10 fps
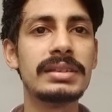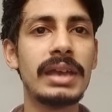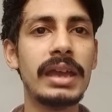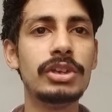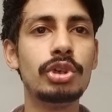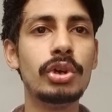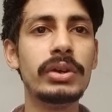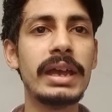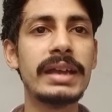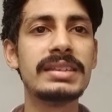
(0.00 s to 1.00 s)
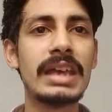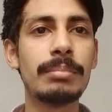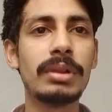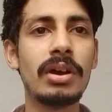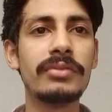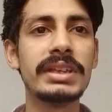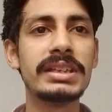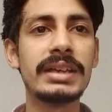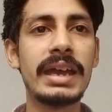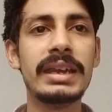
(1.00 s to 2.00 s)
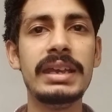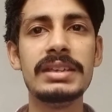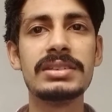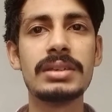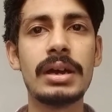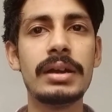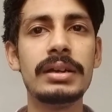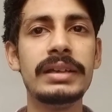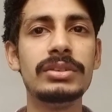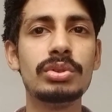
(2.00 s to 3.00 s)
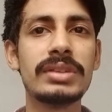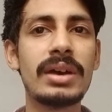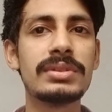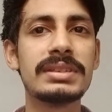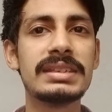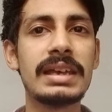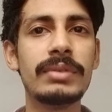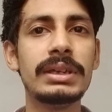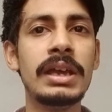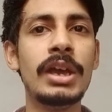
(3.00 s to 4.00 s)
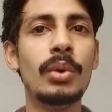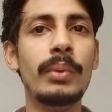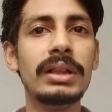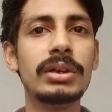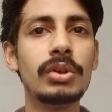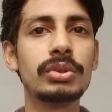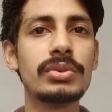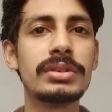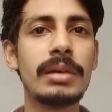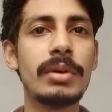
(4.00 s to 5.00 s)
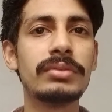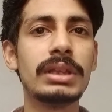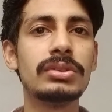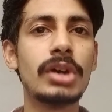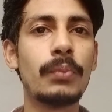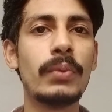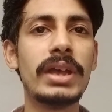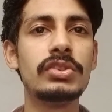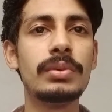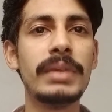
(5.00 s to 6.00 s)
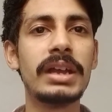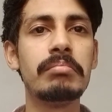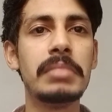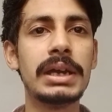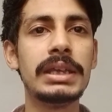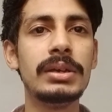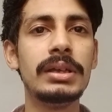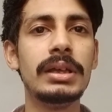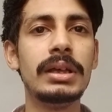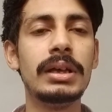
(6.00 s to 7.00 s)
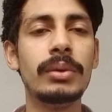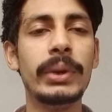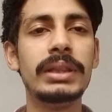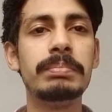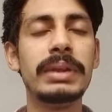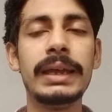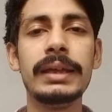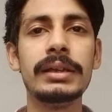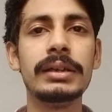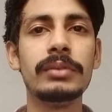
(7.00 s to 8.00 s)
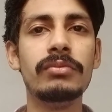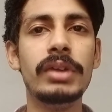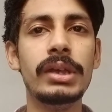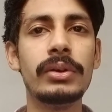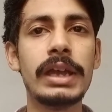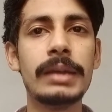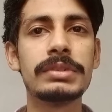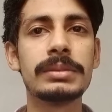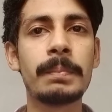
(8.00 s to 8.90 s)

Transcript: a good example of this, and he started in 2007. We'll go through some of the top ways to make money with playing video games.